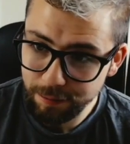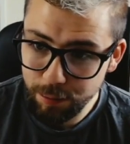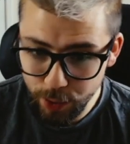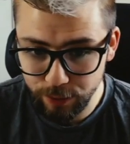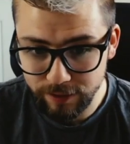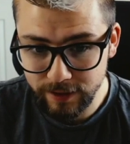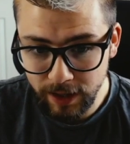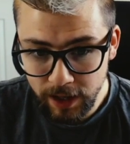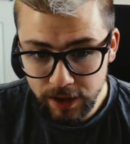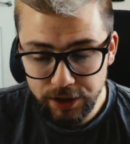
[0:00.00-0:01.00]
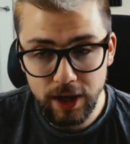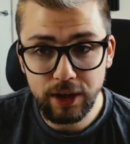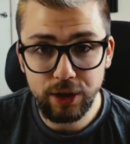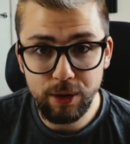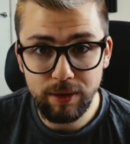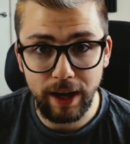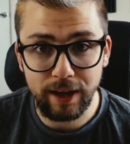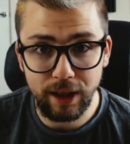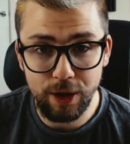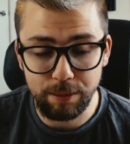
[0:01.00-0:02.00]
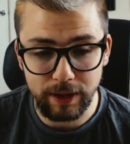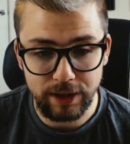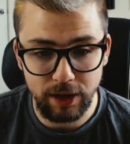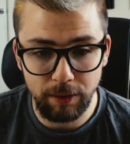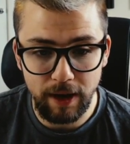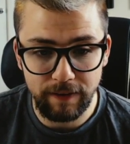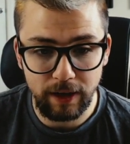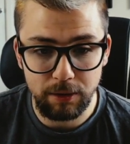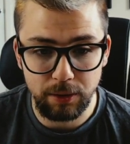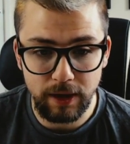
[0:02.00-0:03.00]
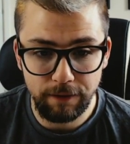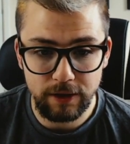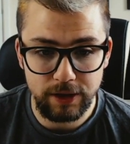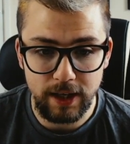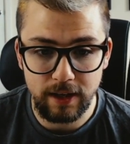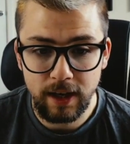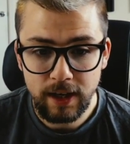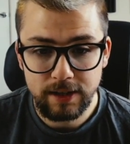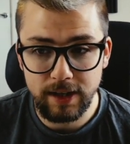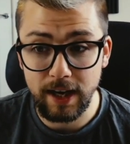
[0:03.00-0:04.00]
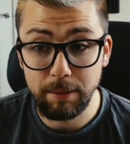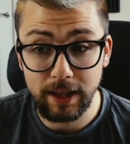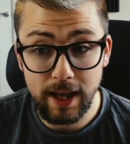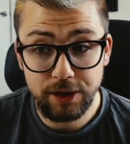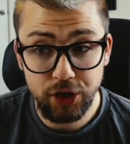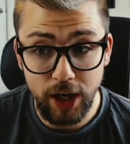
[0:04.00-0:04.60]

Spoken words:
move. So you can do that globally. So if I go to a different scene, say my Let's